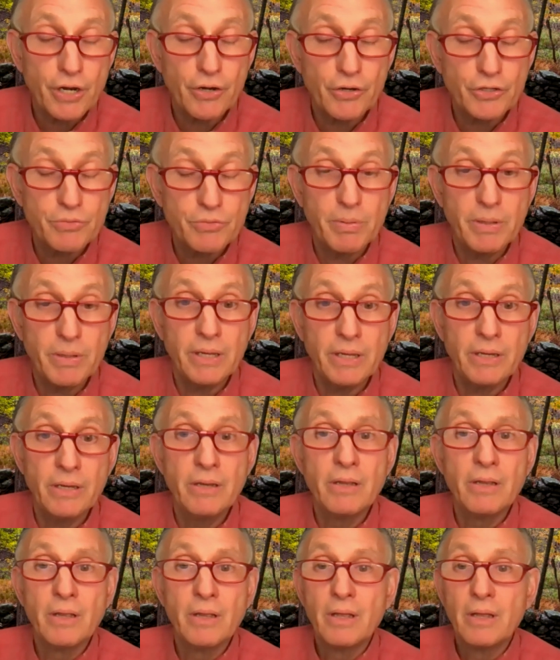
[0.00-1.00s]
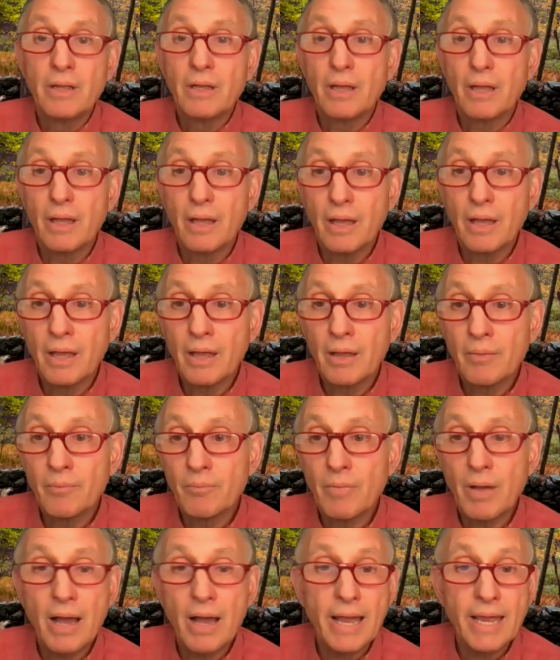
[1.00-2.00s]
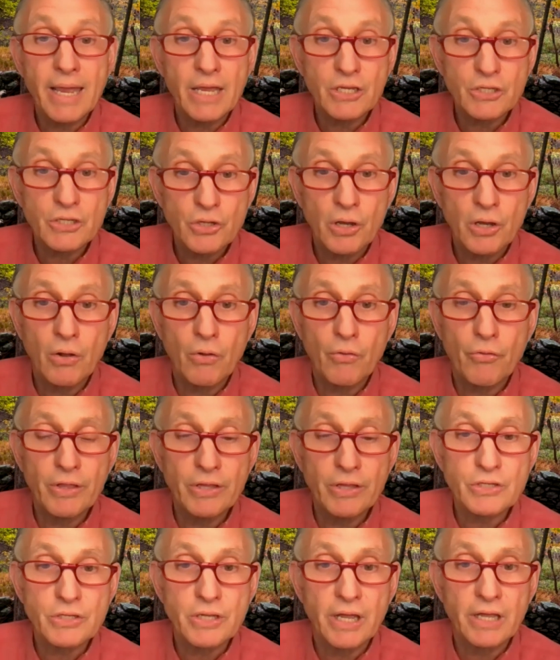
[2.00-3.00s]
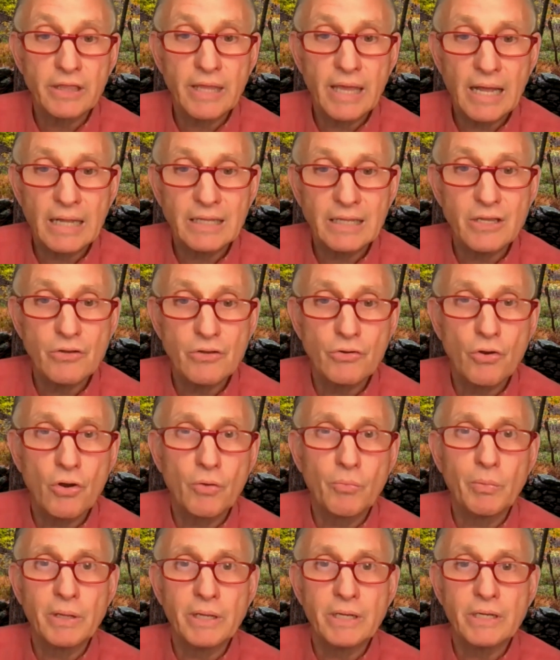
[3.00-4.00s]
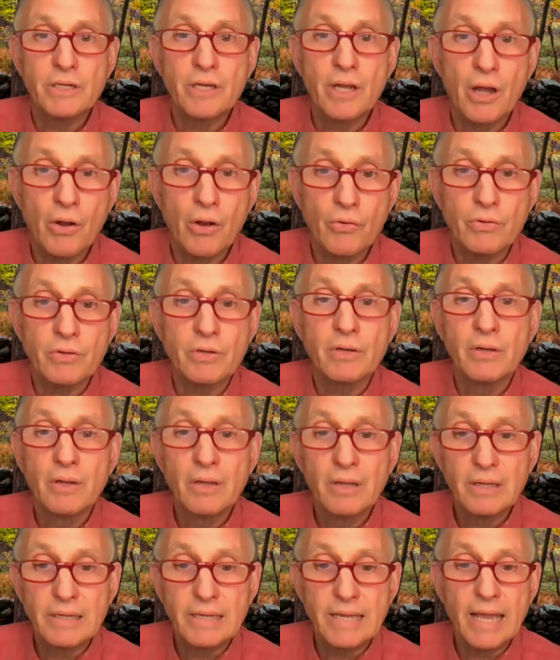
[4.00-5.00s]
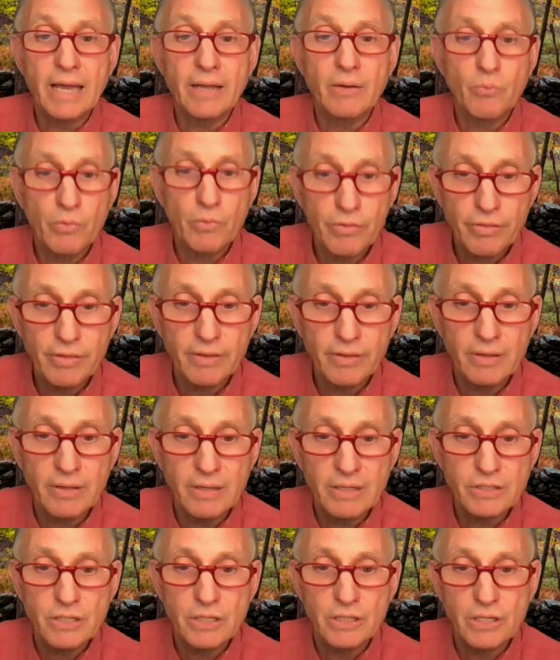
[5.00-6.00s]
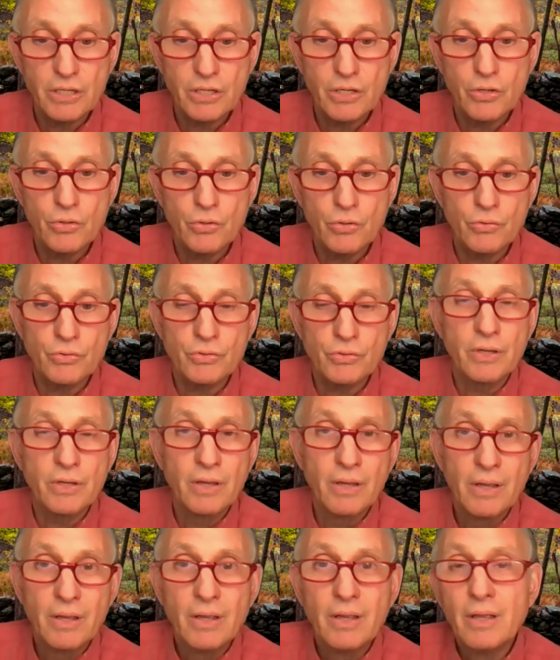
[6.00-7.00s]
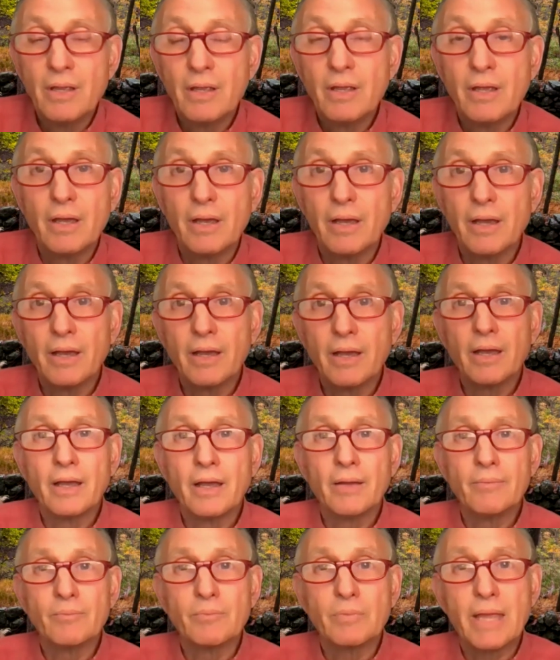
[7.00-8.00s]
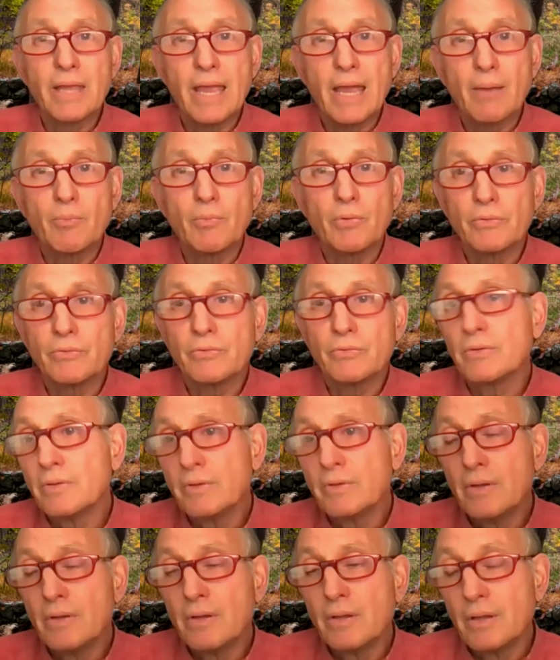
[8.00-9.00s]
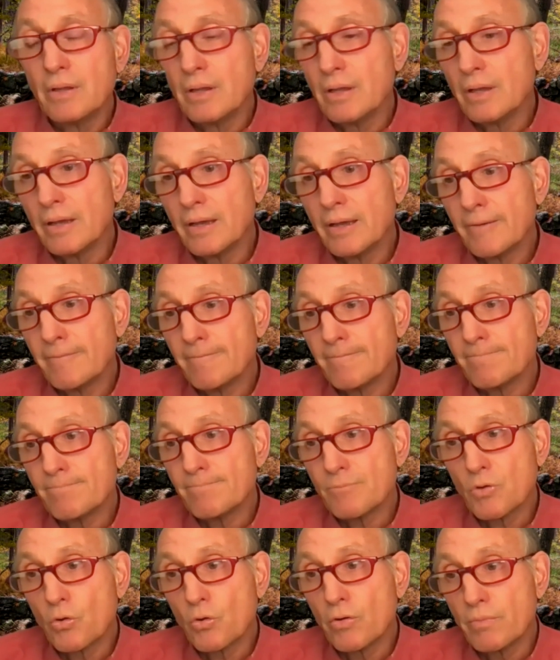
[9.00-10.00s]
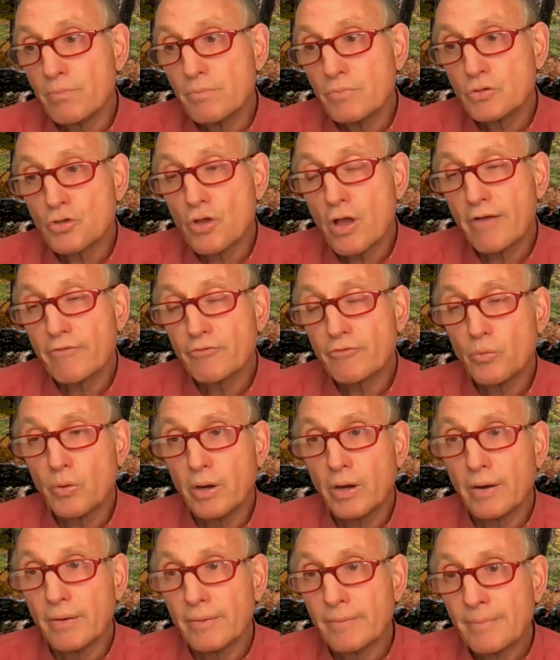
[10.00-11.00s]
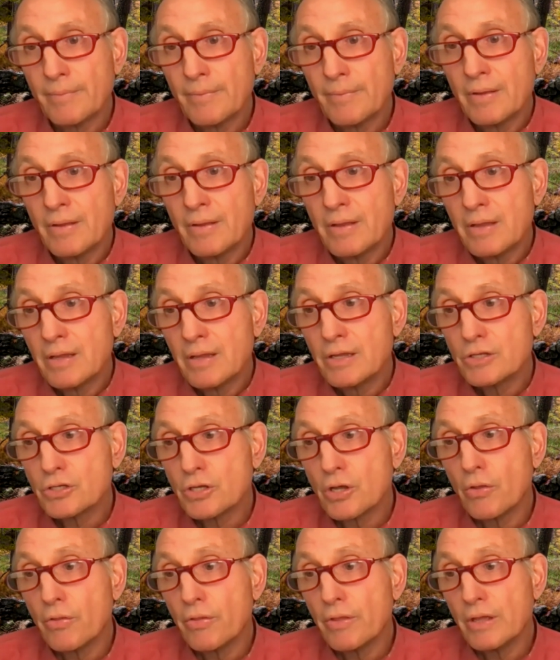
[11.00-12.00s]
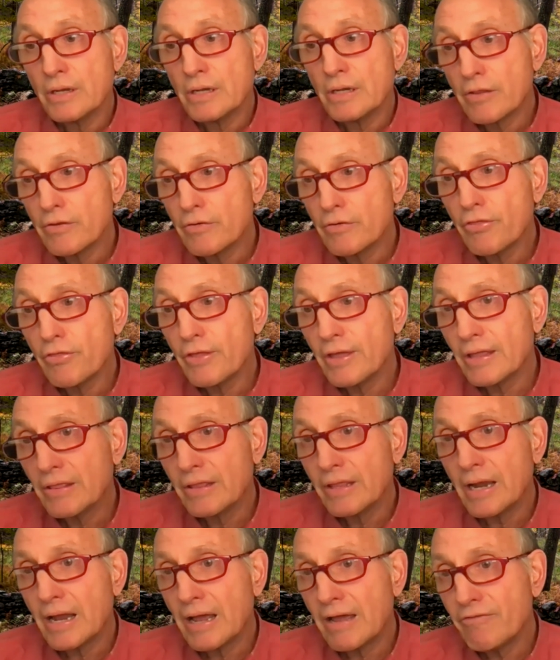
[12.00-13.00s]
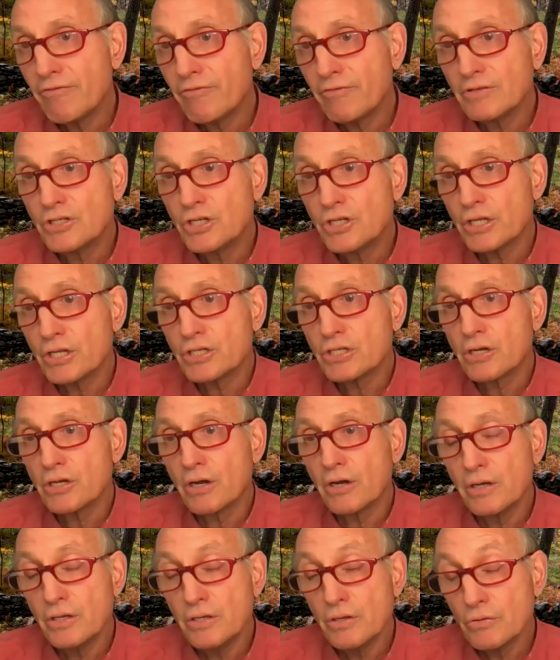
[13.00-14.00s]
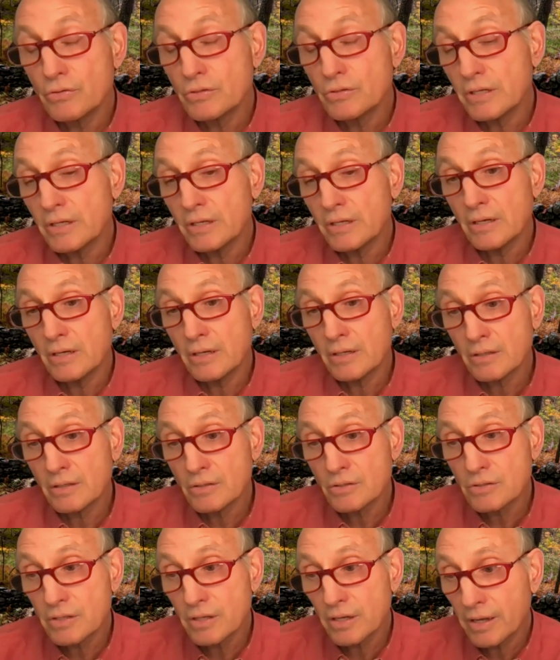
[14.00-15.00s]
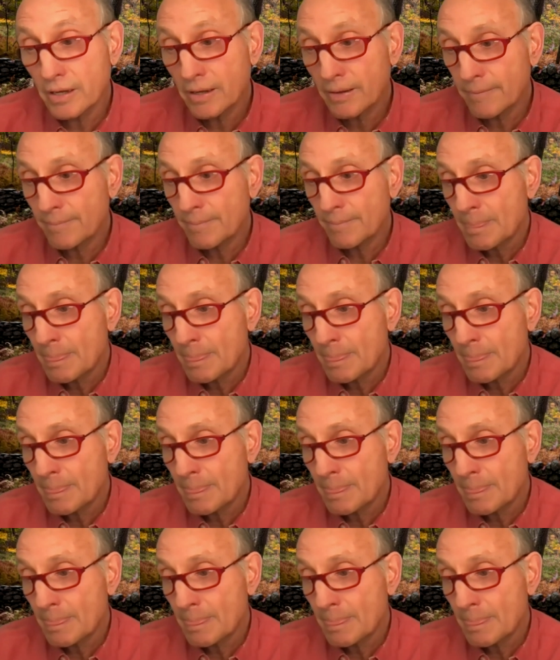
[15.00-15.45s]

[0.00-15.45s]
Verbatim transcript: speed, um, ISO, things like that that you normally don't get with the easy to use um, cameras um, or software. So another thing that I've just started using is um,